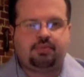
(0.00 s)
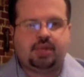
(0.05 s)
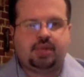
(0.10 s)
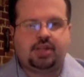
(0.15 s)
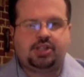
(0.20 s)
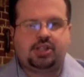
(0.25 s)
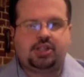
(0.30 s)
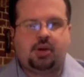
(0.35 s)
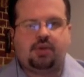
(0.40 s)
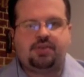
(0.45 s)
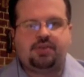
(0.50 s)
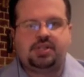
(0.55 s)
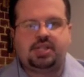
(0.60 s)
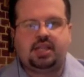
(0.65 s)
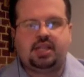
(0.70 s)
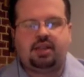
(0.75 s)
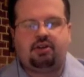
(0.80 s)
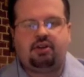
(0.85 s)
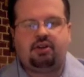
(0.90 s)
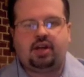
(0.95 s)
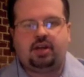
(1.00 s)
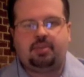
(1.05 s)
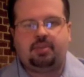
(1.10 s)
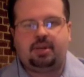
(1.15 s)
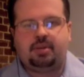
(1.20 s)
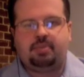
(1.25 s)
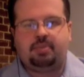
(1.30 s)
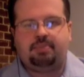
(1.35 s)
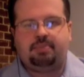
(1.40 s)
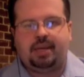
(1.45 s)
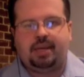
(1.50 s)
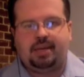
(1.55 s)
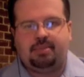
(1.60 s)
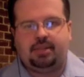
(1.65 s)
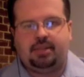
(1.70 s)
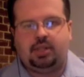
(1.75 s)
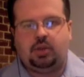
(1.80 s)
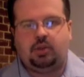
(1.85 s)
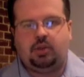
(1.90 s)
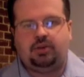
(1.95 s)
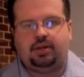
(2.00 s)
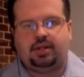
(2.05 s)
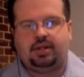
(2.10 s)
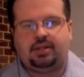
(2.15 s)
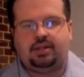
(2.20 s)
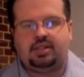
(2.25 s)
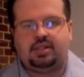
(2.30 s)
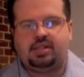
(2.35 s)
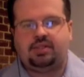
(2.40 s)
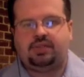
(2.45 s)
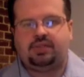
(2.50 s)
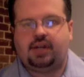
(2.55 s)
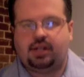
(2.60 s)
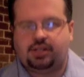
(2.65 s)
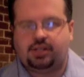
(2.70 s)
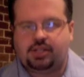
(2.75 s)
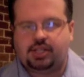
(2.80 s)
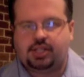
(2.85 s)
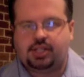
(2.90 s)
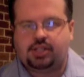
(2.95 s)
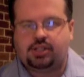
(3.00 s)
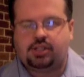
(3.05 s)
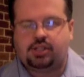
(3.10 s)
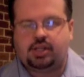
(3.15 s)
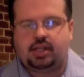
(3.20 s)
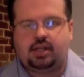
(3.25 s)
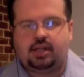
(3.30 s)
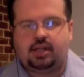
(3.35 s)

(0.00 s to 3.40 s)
So obviously, there are going to be people who are at a disadvantage.